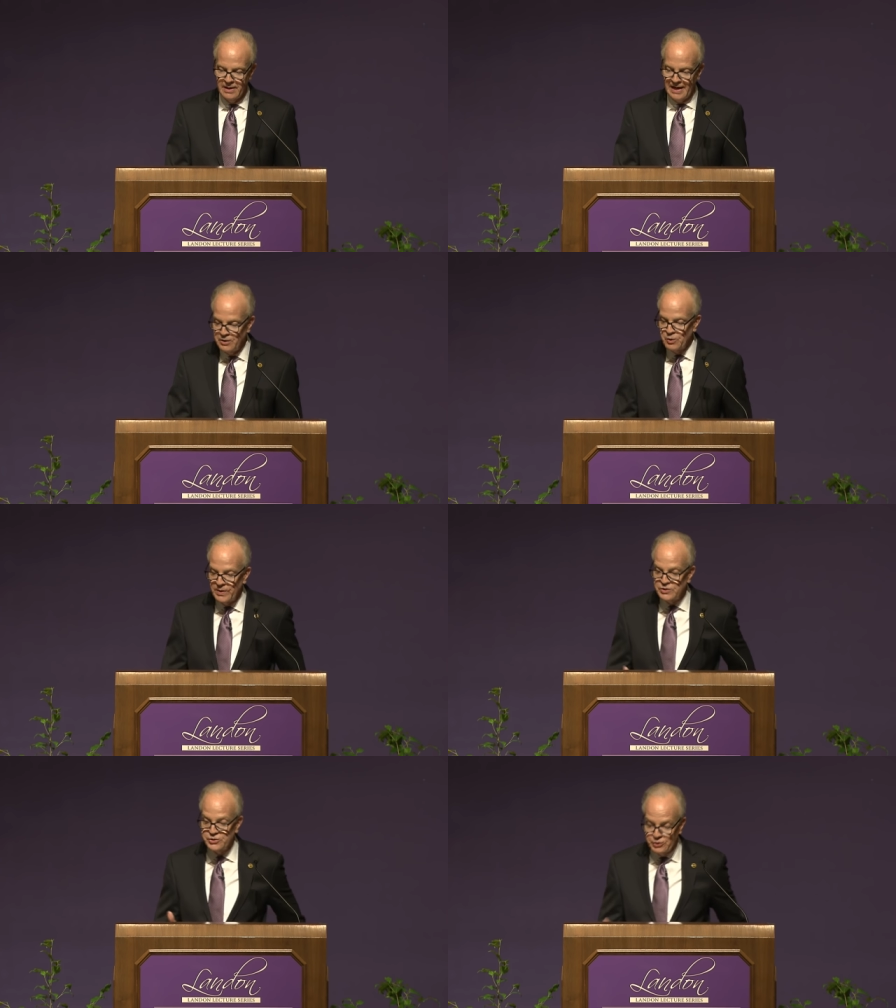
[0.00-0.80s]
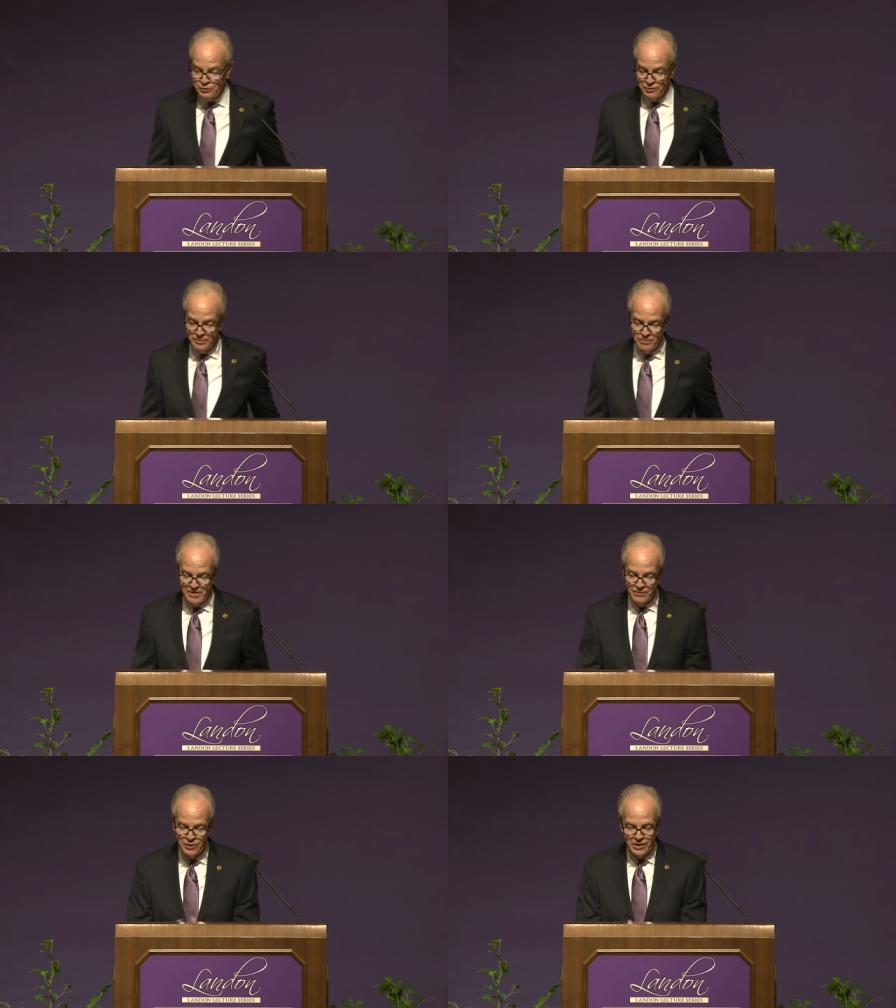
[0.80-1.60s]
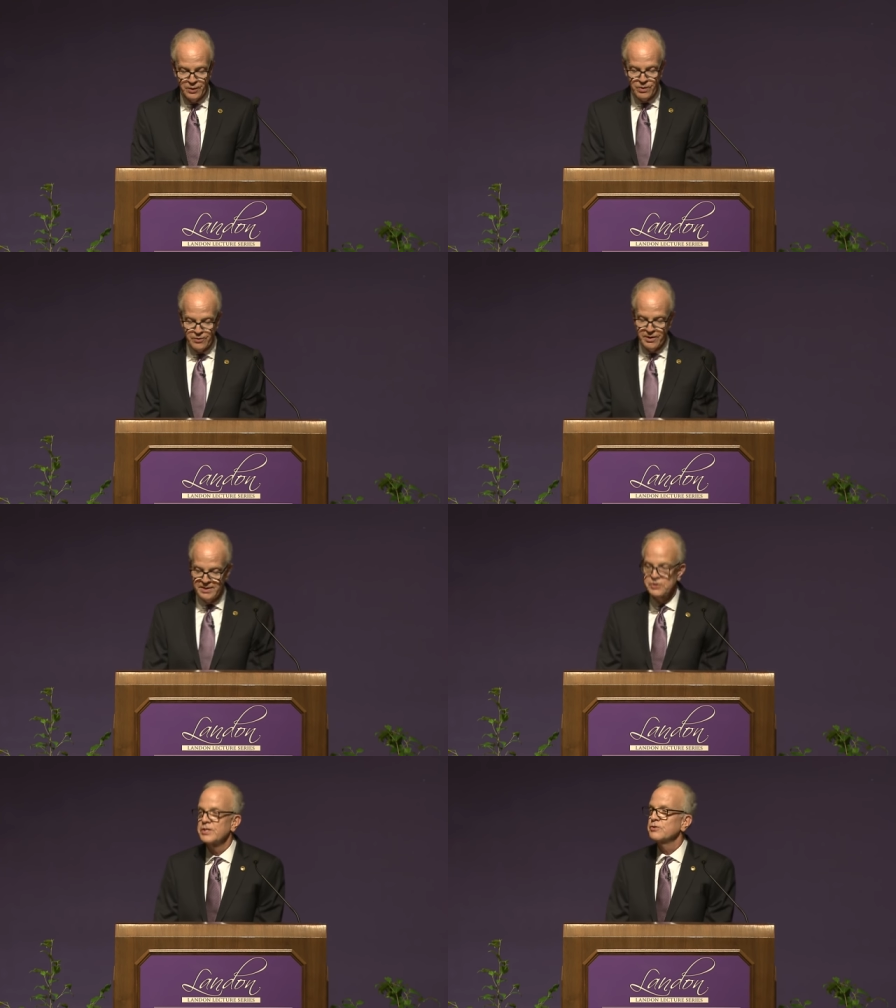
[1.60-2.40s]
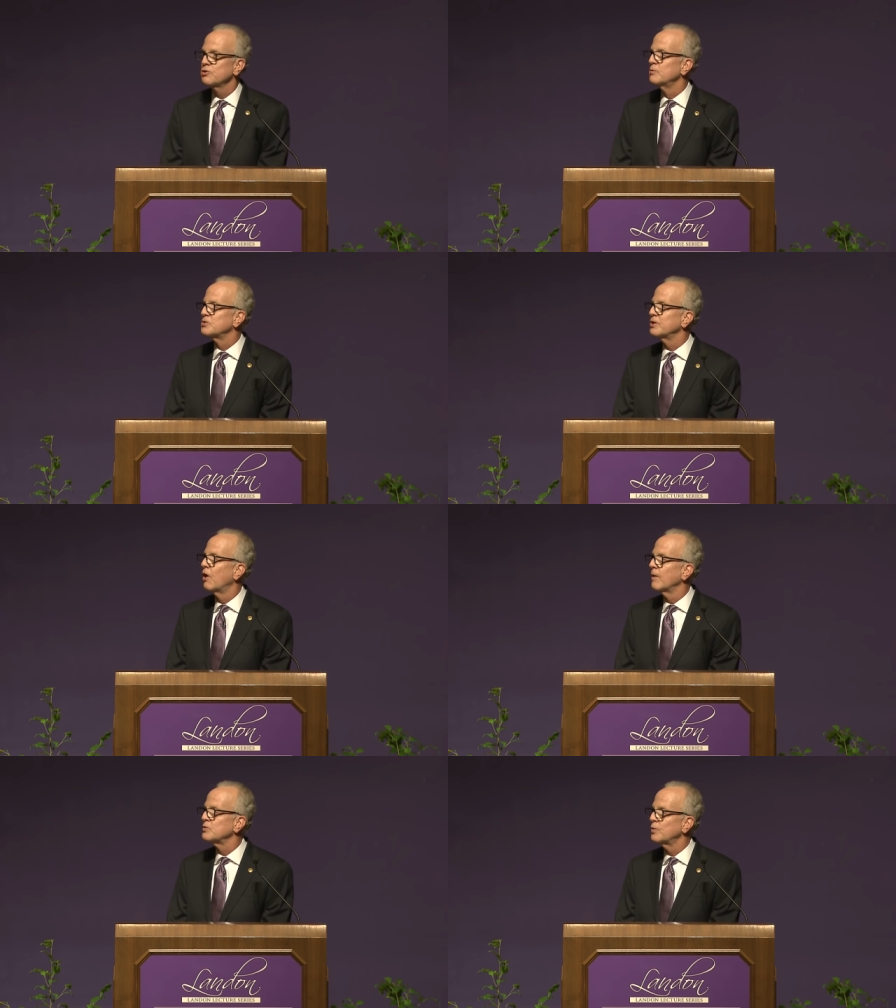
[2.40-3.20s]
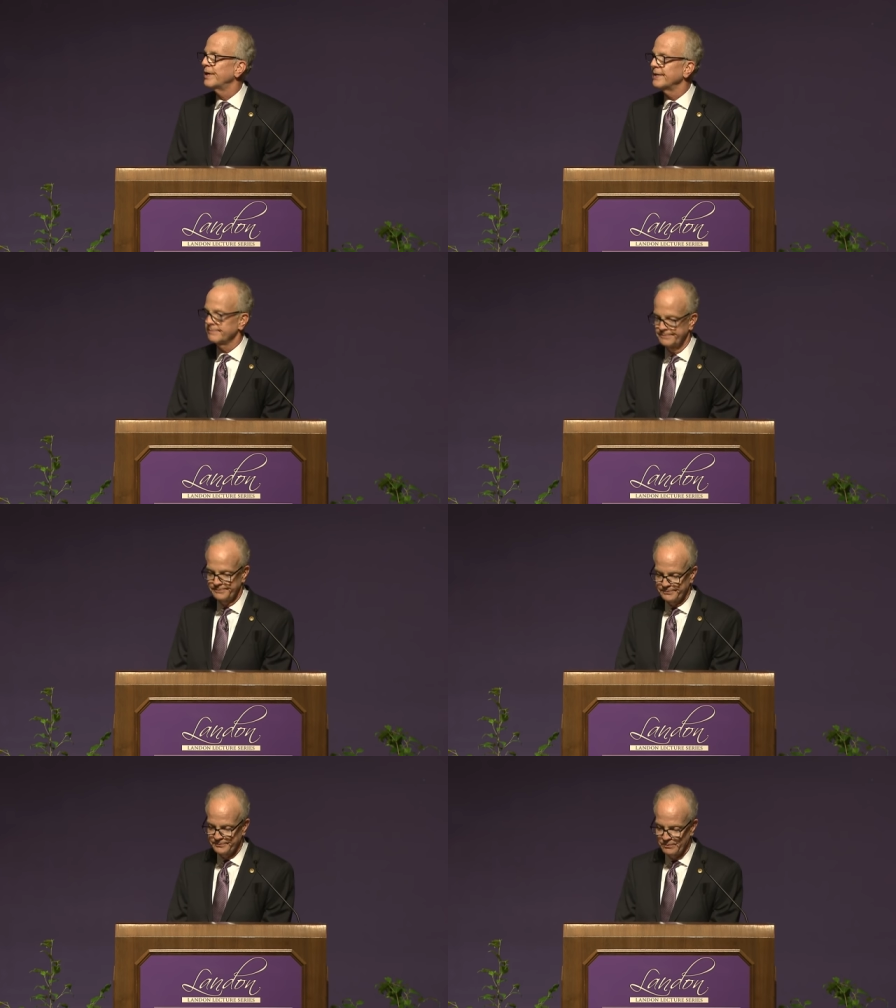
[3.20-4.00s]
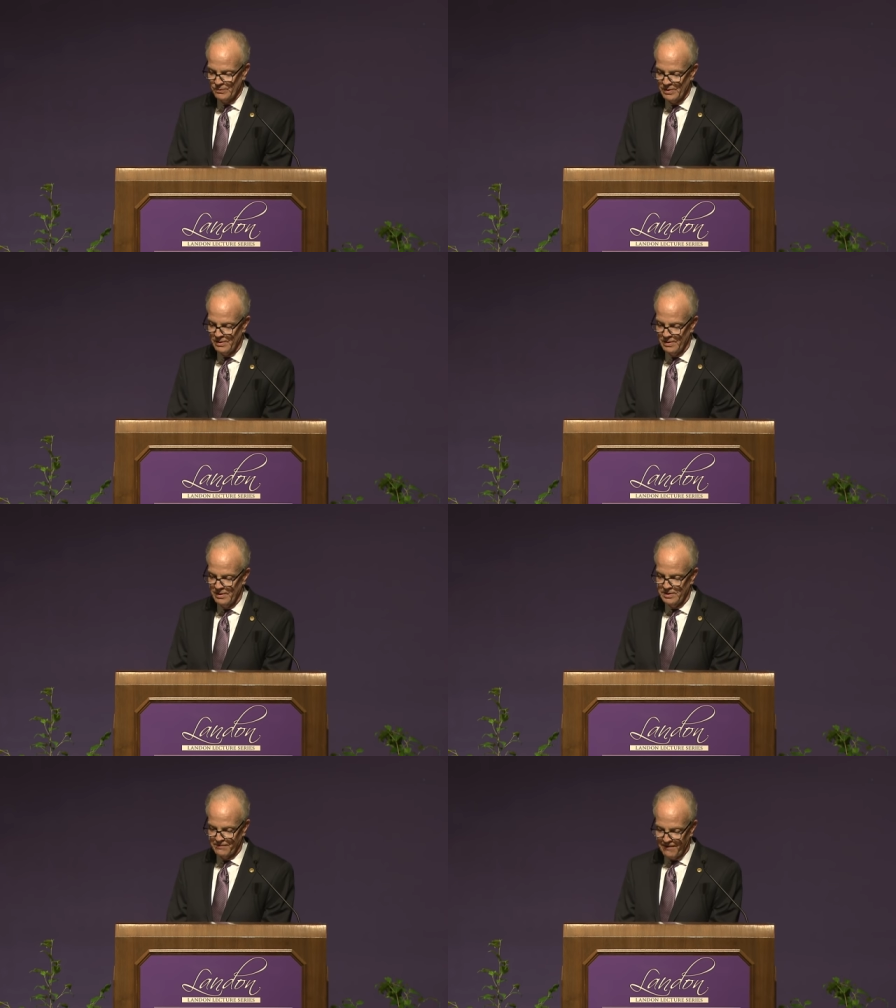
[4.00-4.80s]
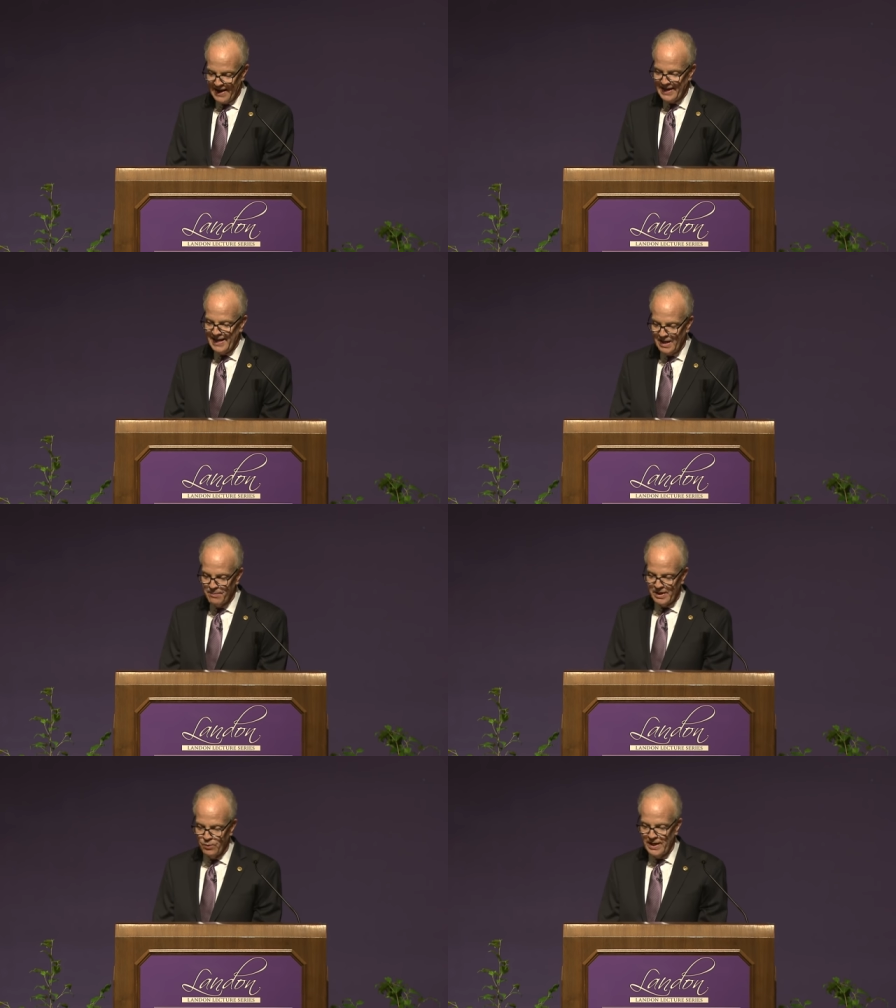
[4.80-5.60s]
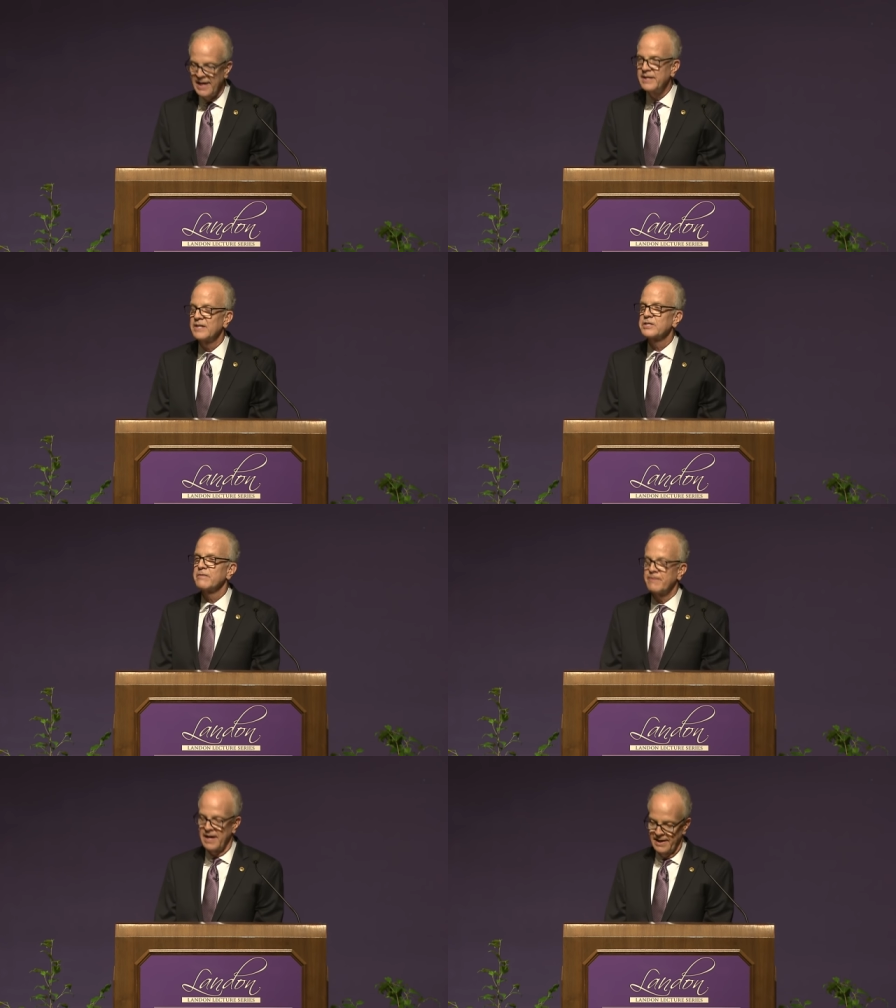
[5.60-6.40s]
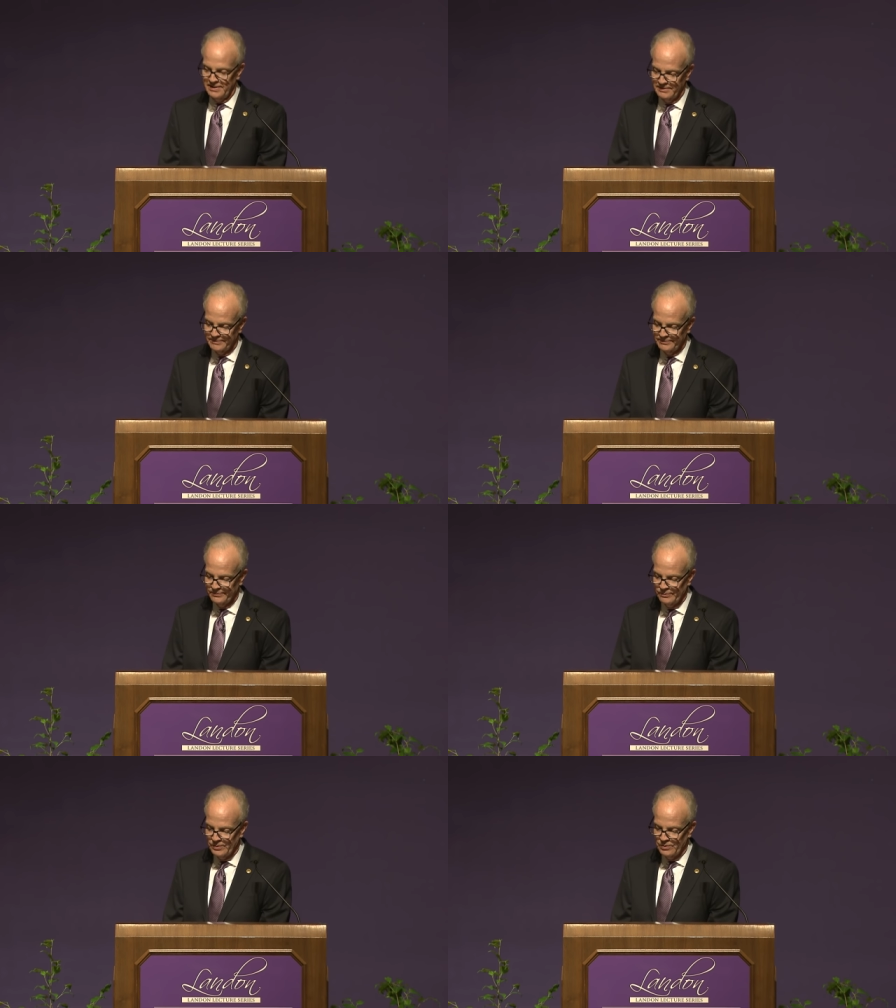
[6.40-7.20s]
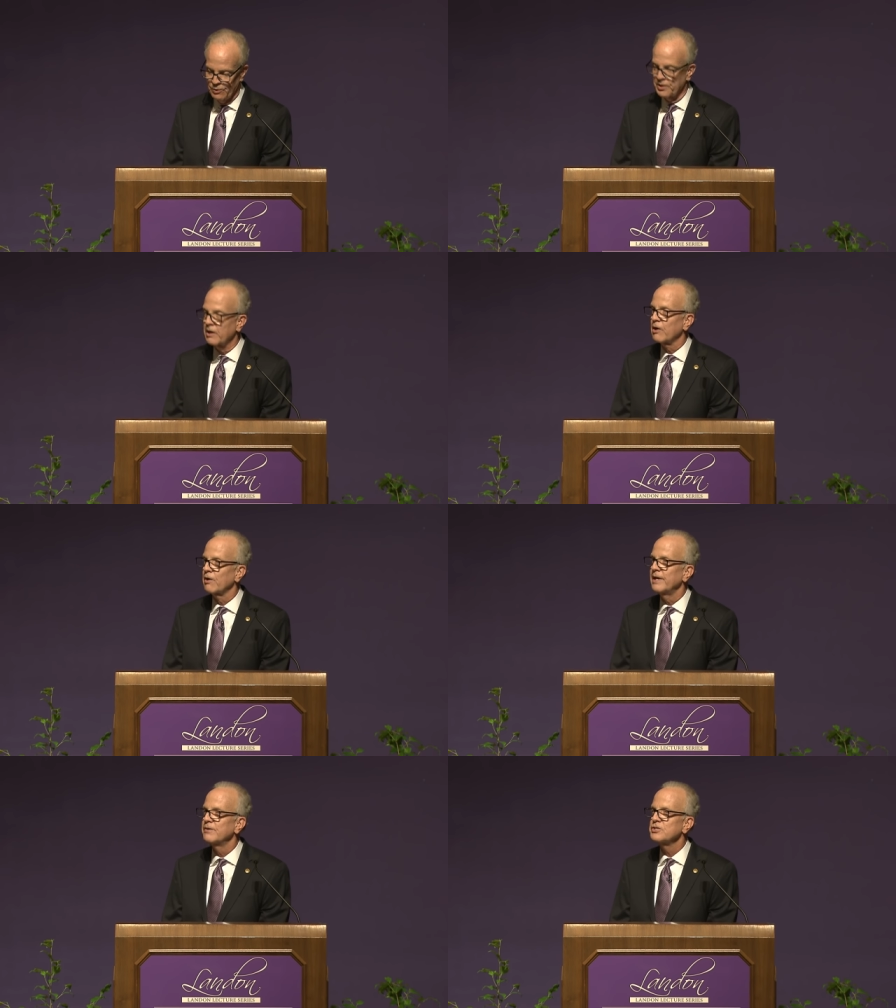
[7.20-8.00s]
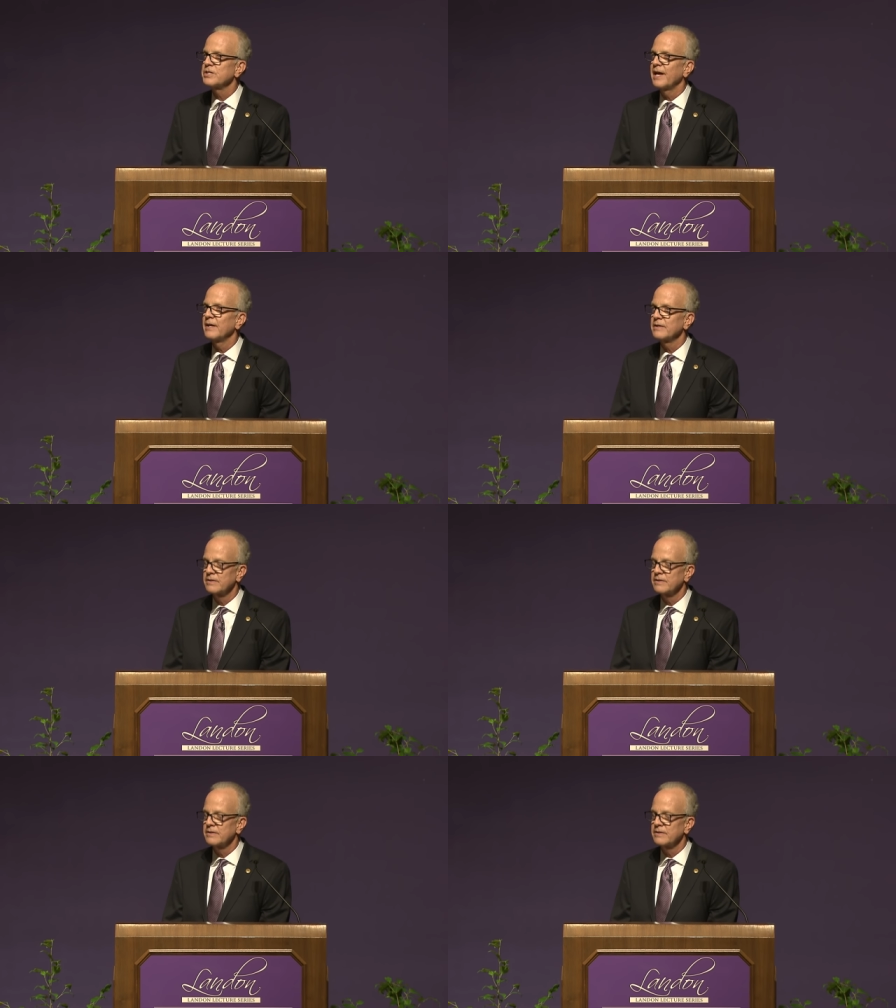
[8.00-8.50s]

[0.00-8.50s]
I knew that we'd soon be voting on whether or not to send troops in harm's way to fight an enemy we had yet to define or to clearly understand.